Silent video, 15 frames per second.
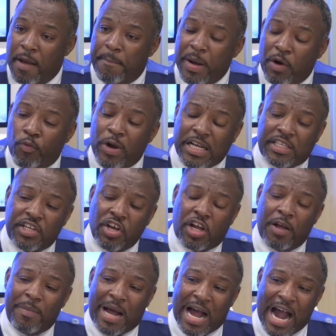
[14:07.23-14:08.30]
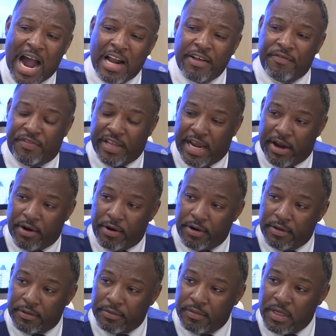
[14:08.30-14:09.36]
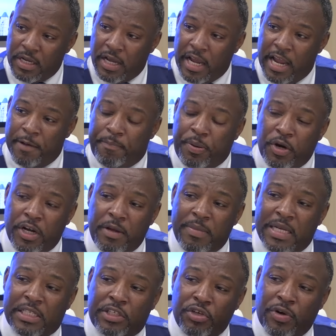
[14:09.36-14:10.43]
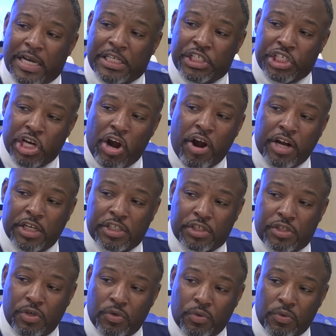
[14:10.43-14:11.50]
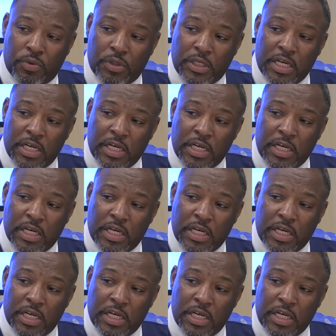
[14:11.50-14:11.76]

But we took him out of there and put him into a charter school.